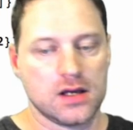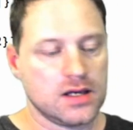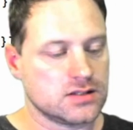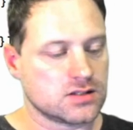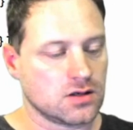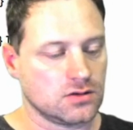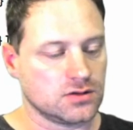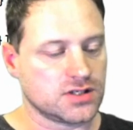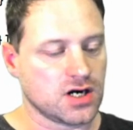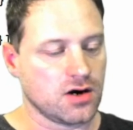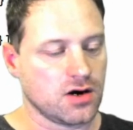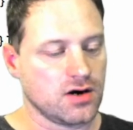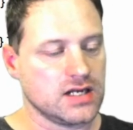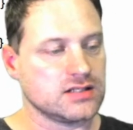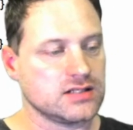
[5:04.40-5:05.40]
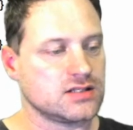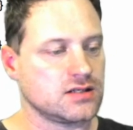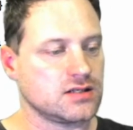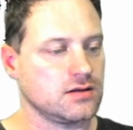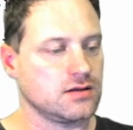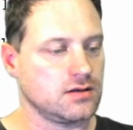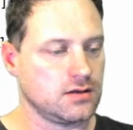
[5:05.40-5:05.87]
It's called
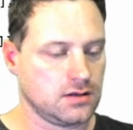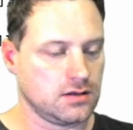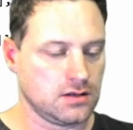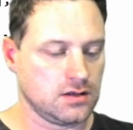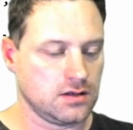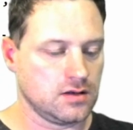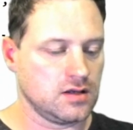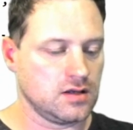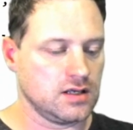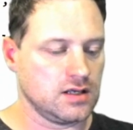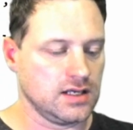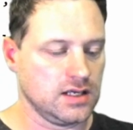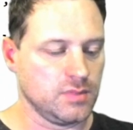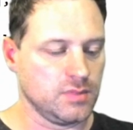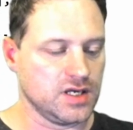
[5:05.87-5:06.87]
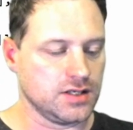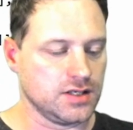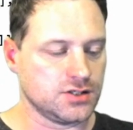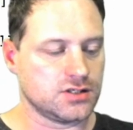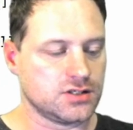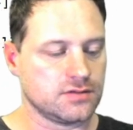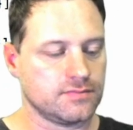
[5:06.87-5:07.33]
current
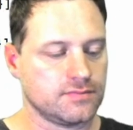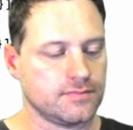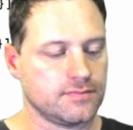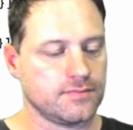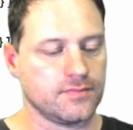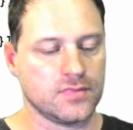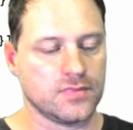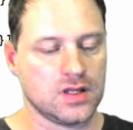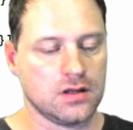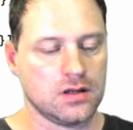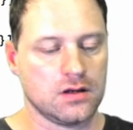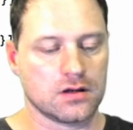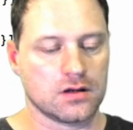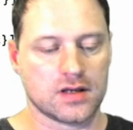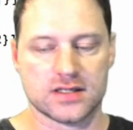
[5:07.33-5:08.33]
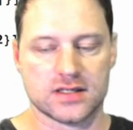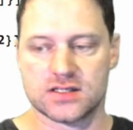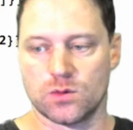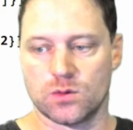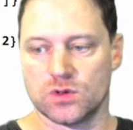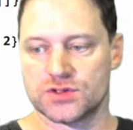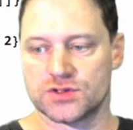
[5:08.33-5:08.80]
image. Okay,
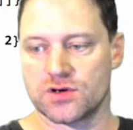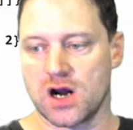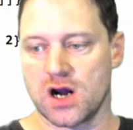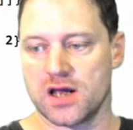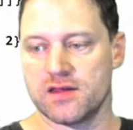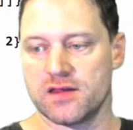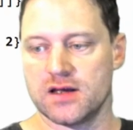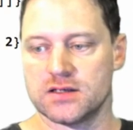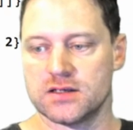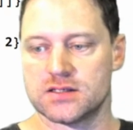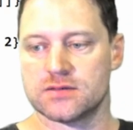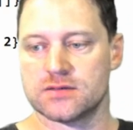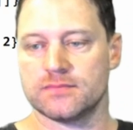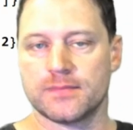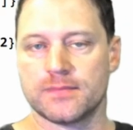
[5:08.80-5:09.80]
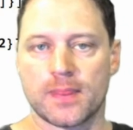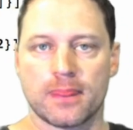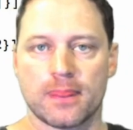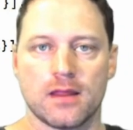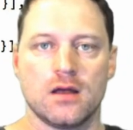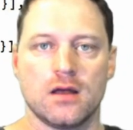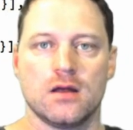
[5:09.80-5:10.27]
so we'll try this.
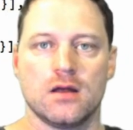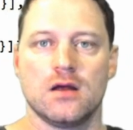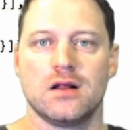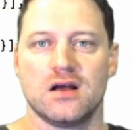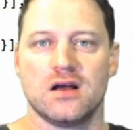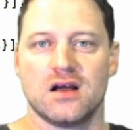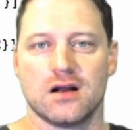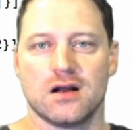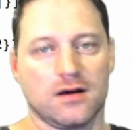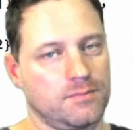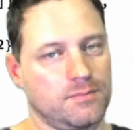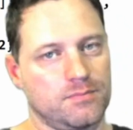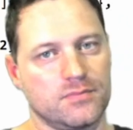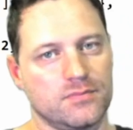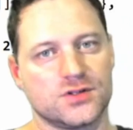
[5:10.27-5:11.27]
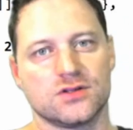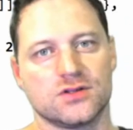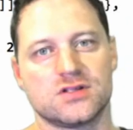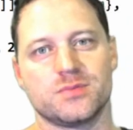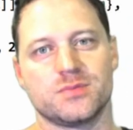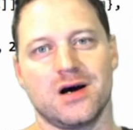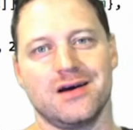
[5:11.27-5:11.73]
And I should
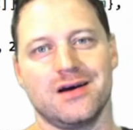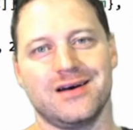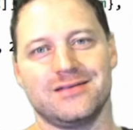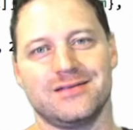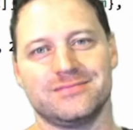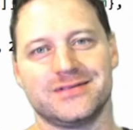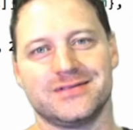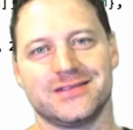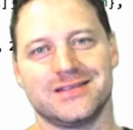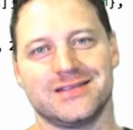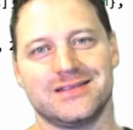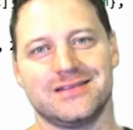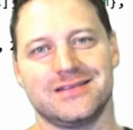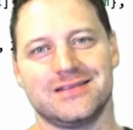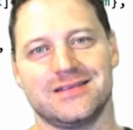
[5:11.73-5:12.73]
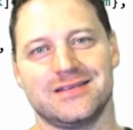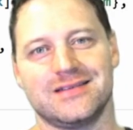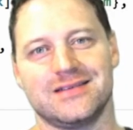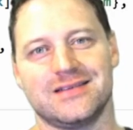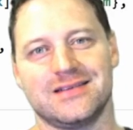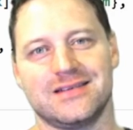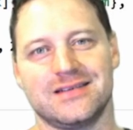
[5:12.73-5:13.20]
smile.
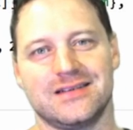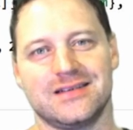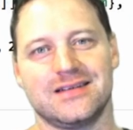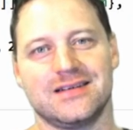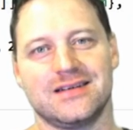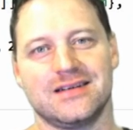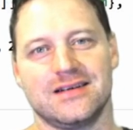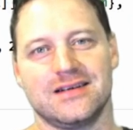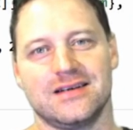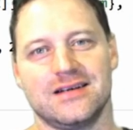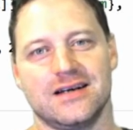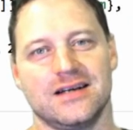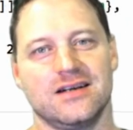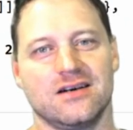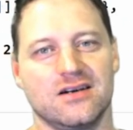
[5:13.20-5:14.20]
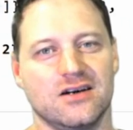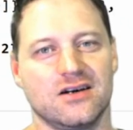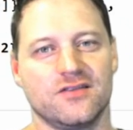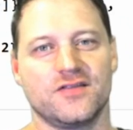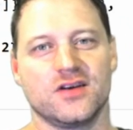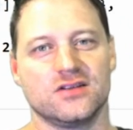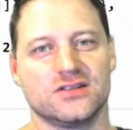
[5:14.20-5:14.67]
Uh, I don't know
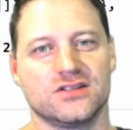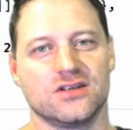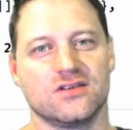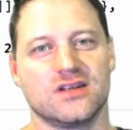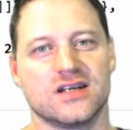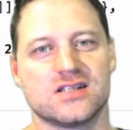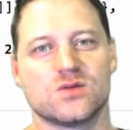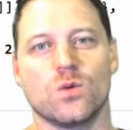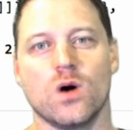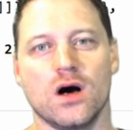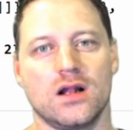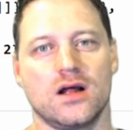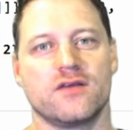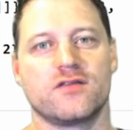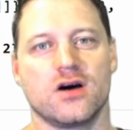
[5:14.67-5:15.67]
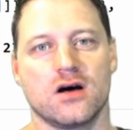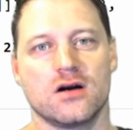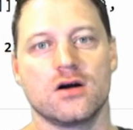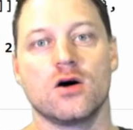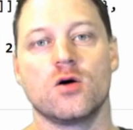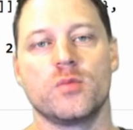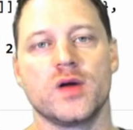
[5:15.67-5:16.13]
if it'll do this while I've
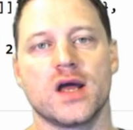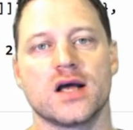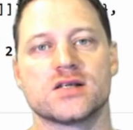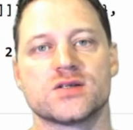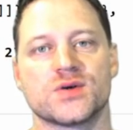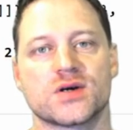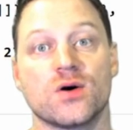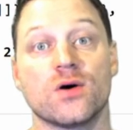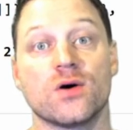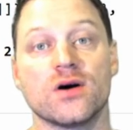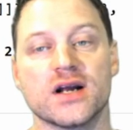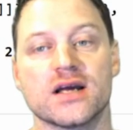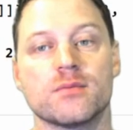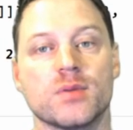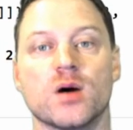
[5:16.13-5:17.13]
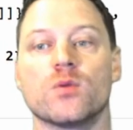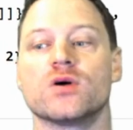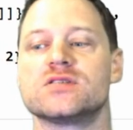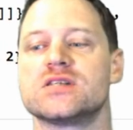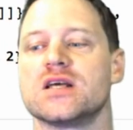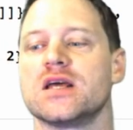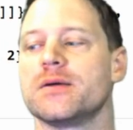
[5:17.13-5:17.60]
got OBS recording, but we'll
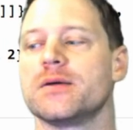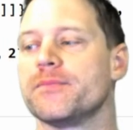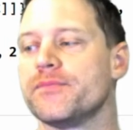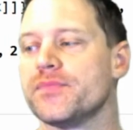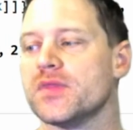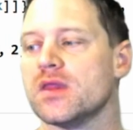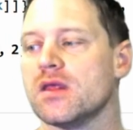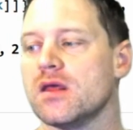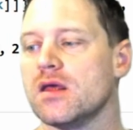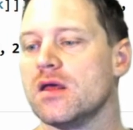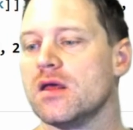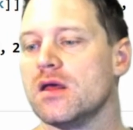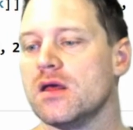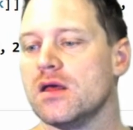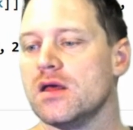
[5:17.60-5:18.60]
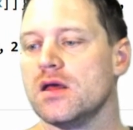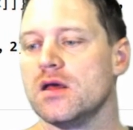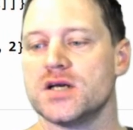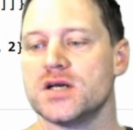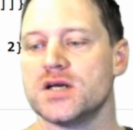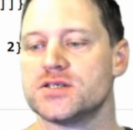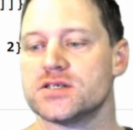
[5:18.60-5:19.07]
see. It
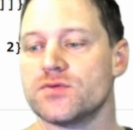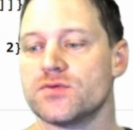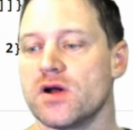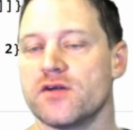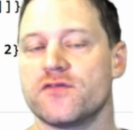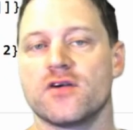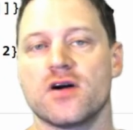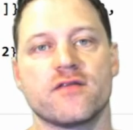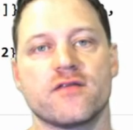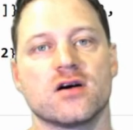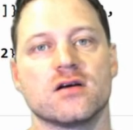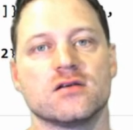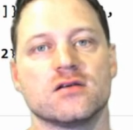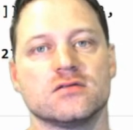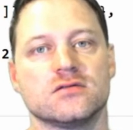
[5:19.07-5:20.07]
might just run forever.